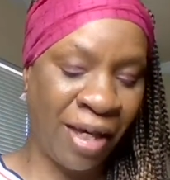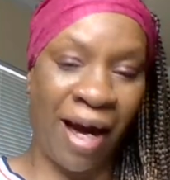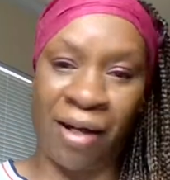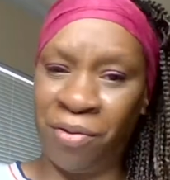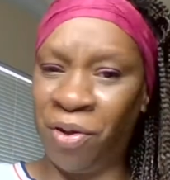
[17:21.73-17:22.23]

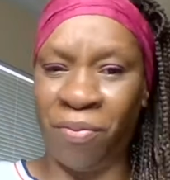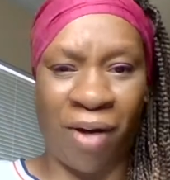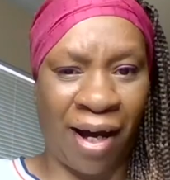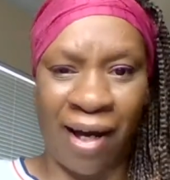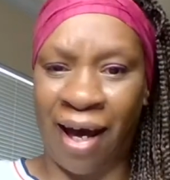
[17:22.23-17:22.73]
I don't know
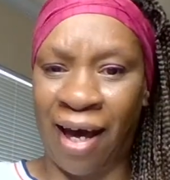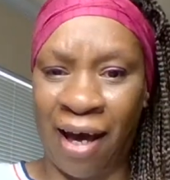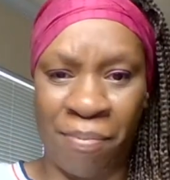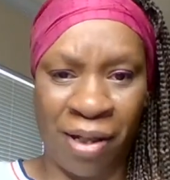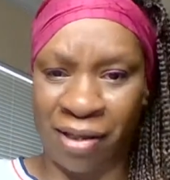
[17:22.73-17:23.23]
why
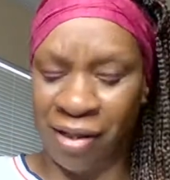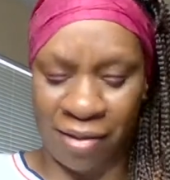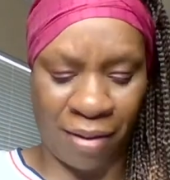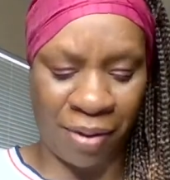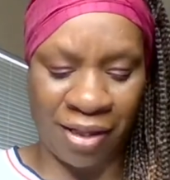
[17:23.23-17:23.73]
I picked these
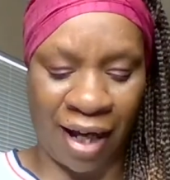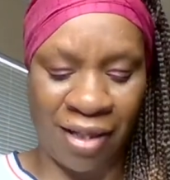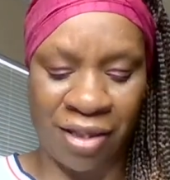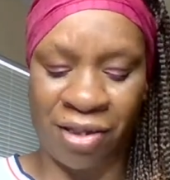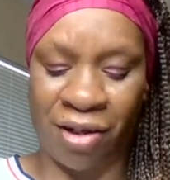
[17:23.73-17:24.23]
up, because I
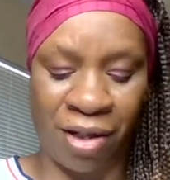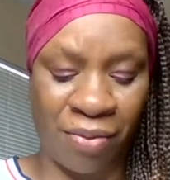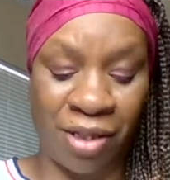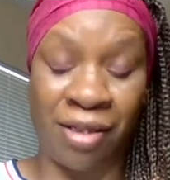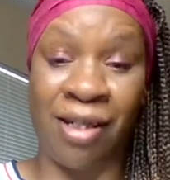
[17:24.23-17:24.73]
just thought it
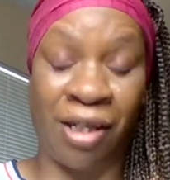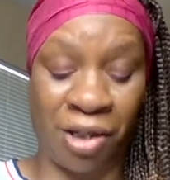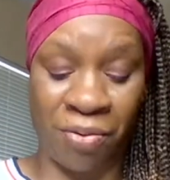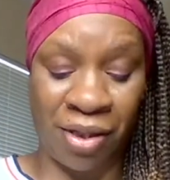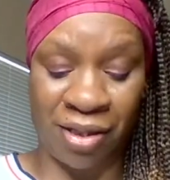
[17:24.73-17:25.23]
was the
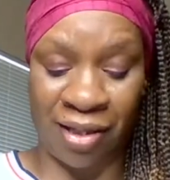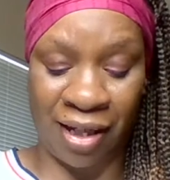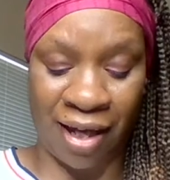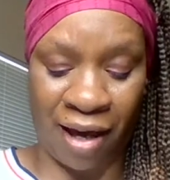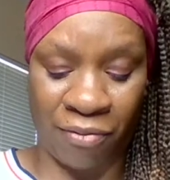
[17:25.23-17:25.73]
cutest
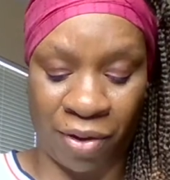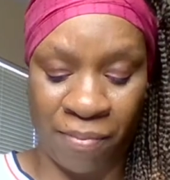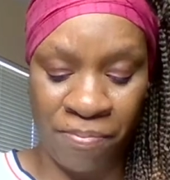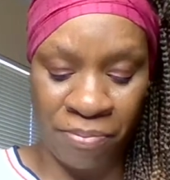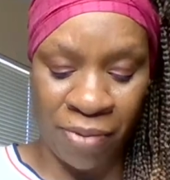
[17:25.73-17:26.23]
thing ever.
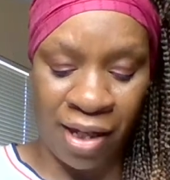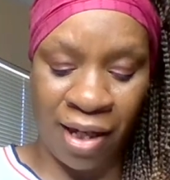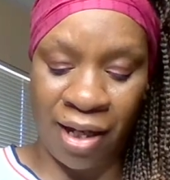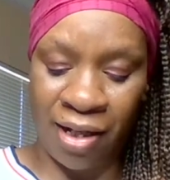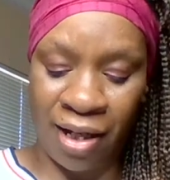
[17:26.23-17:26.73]

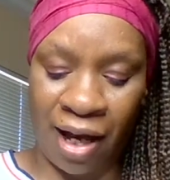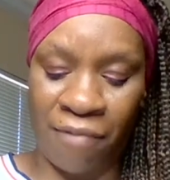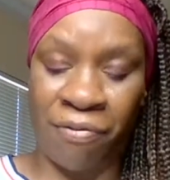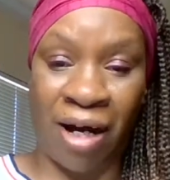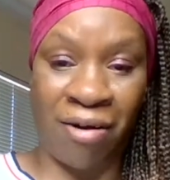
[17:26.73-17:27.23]
And then
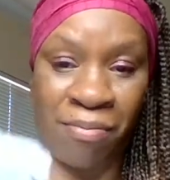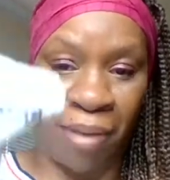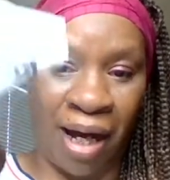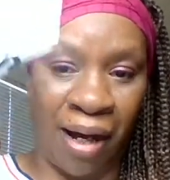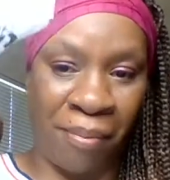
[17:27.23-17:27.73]
I found
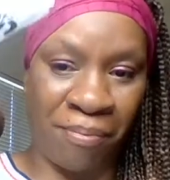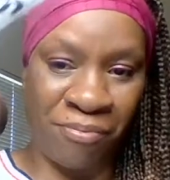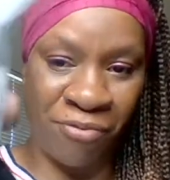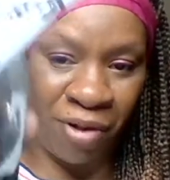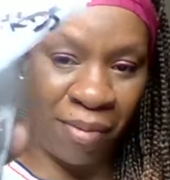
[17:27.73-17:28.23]
Bomb
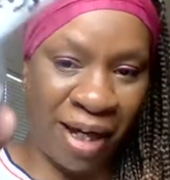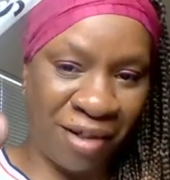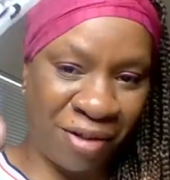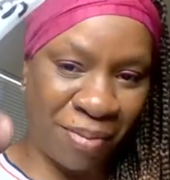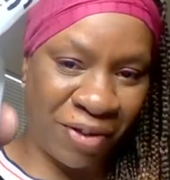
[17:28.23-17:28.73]
from
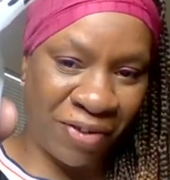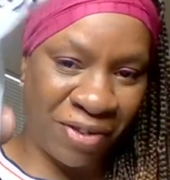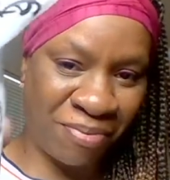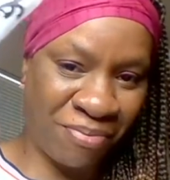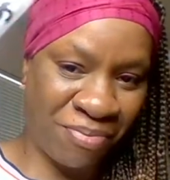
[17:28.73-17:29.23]
Angry Birds.